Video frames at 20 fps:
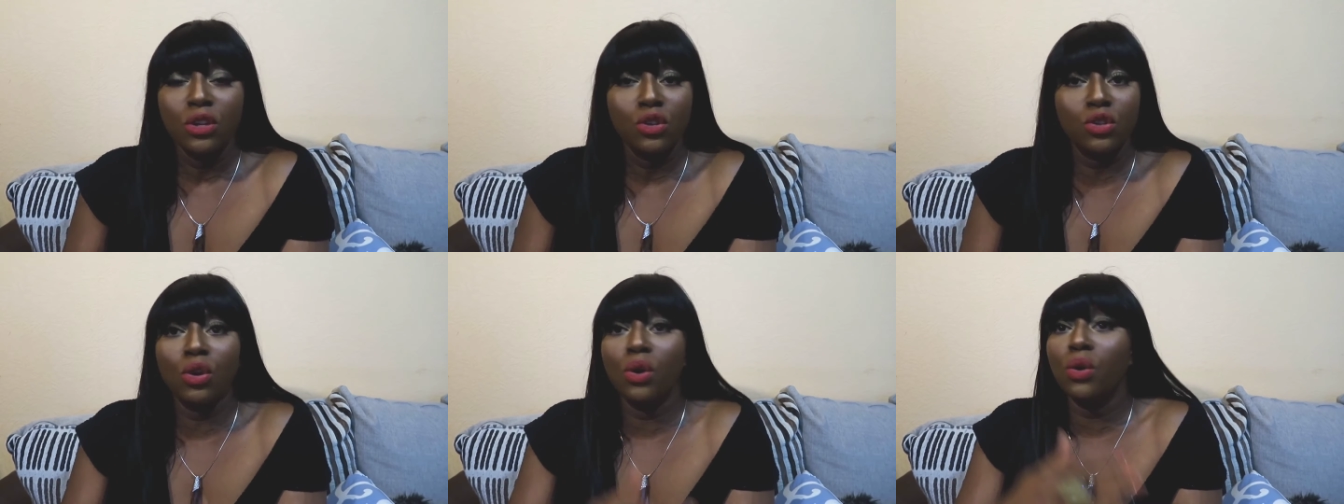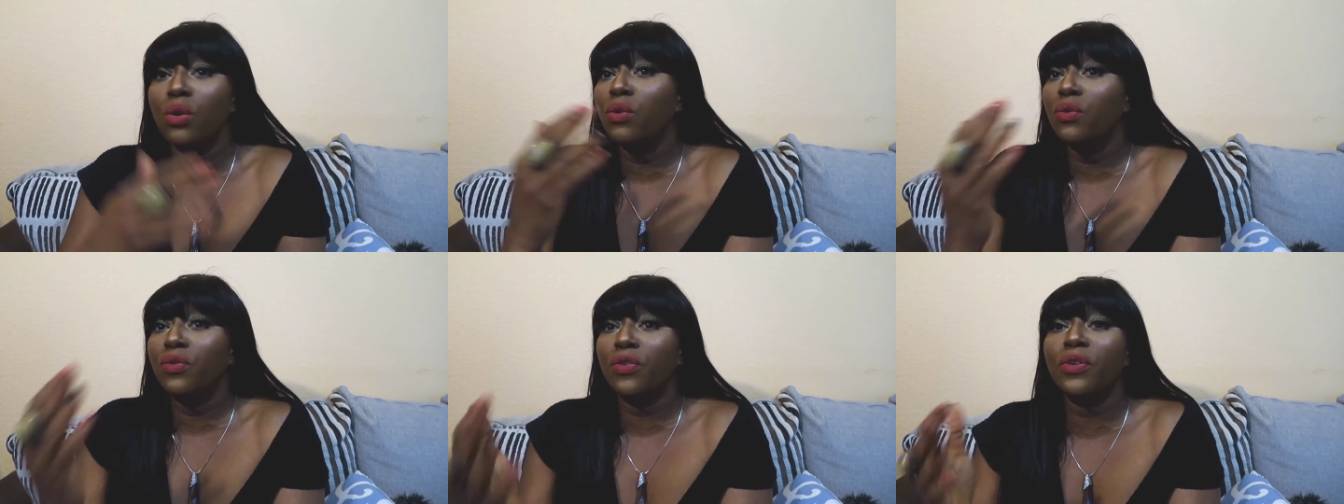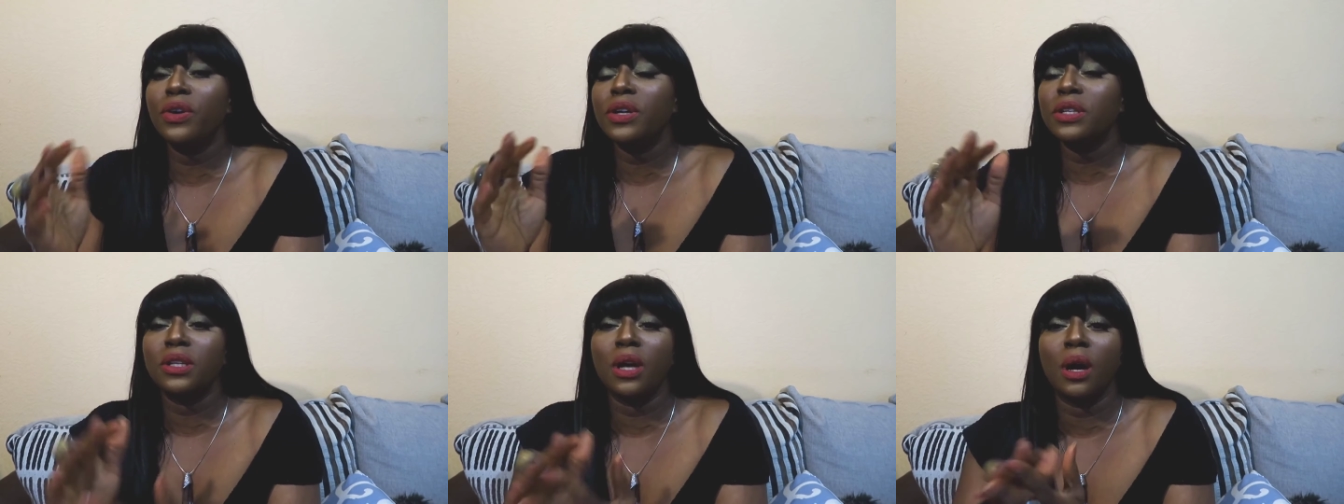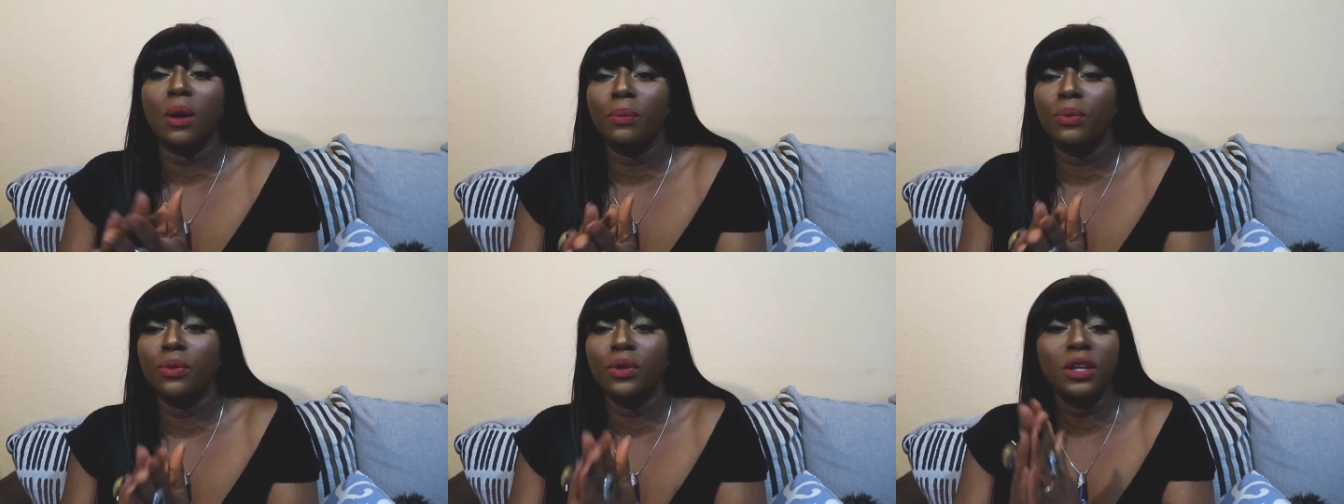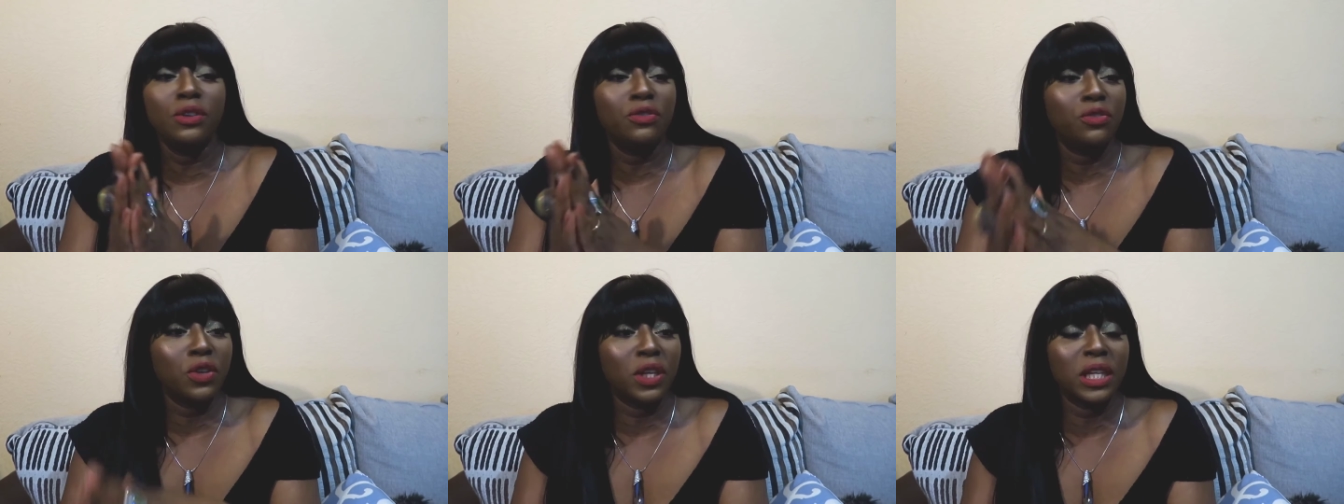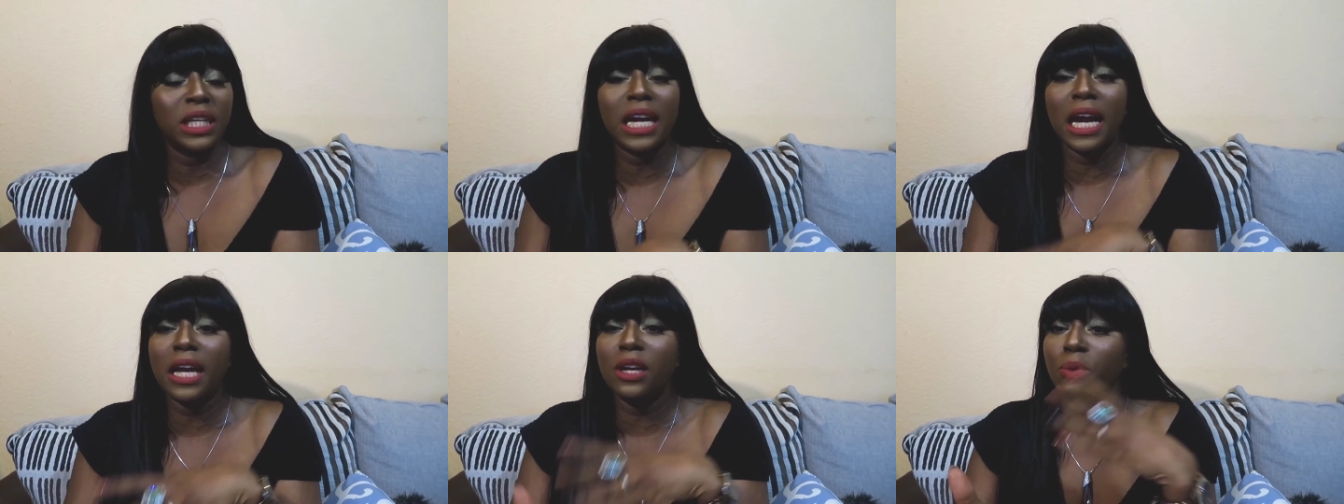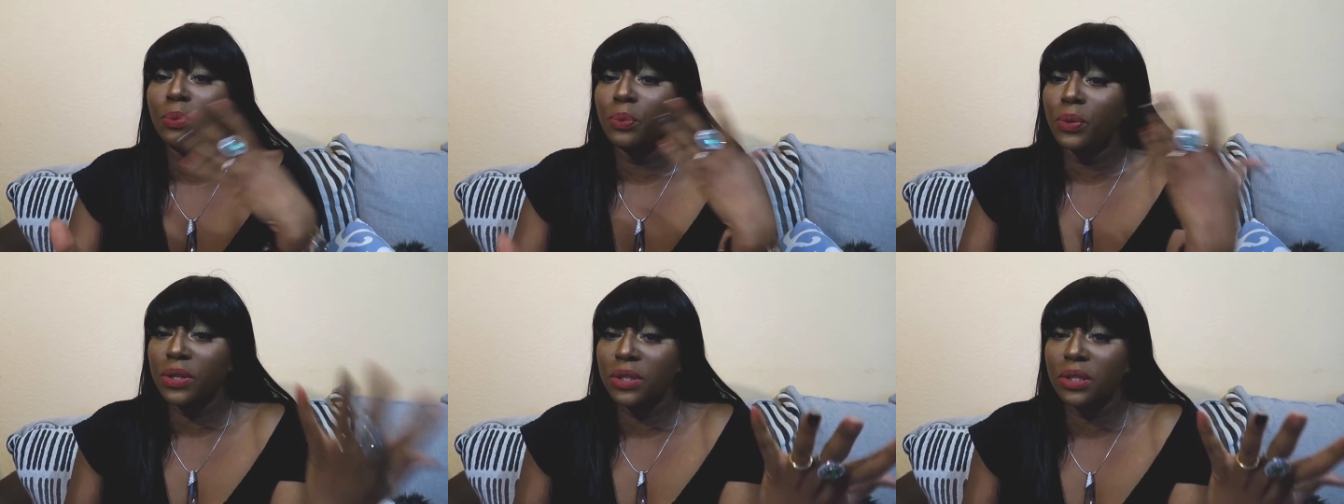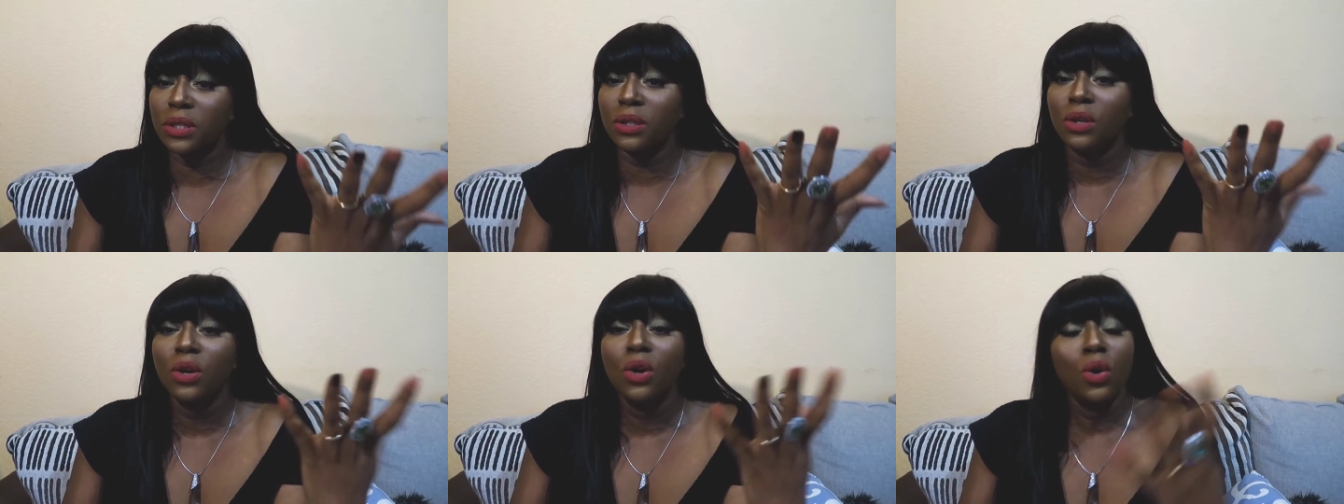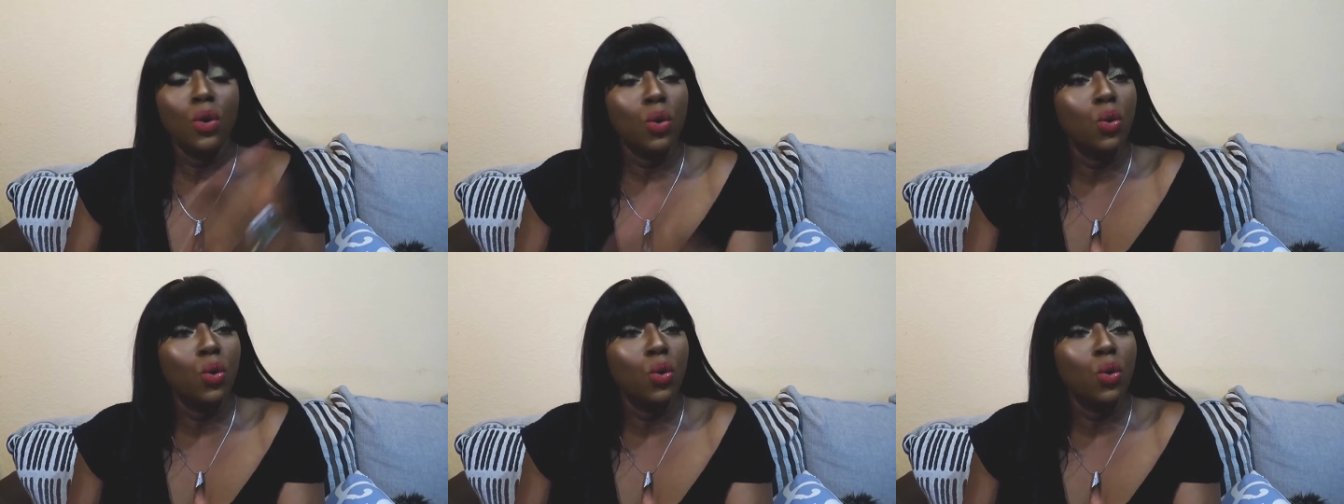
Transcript: So, for example, if you're the kind of person